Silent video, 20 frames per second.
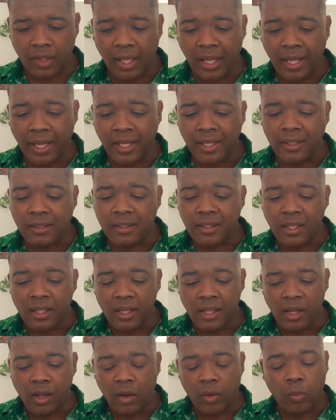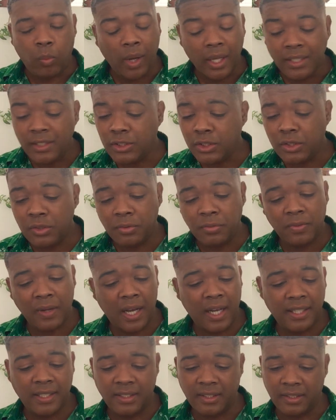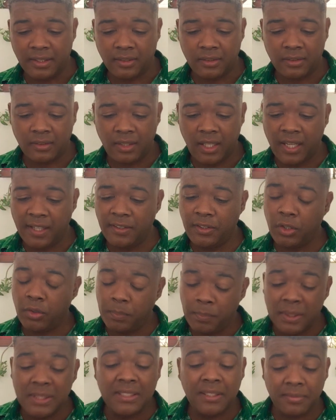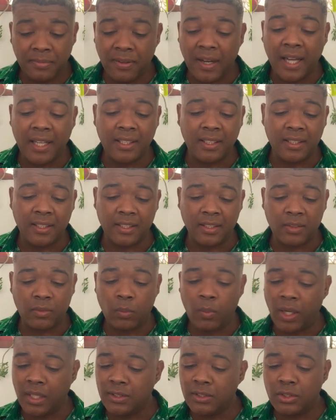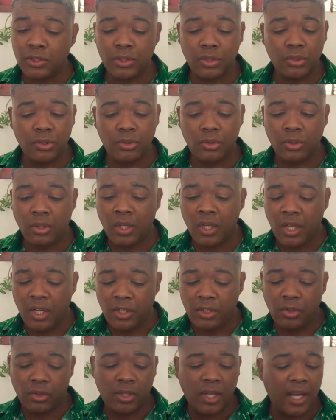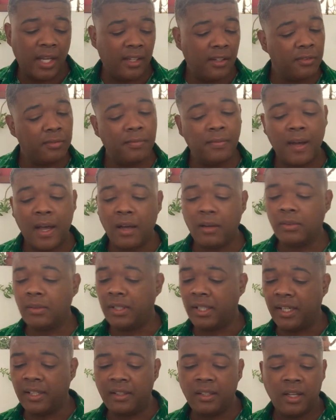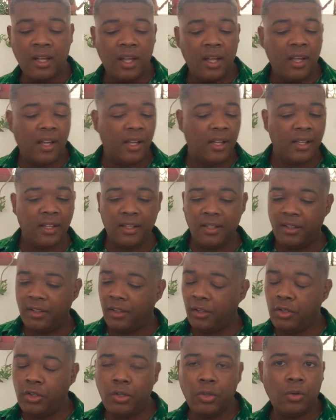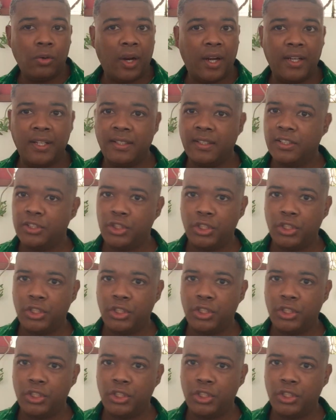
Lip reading: And once you find it, and you're busy finding it, once you kind of found that, you're running the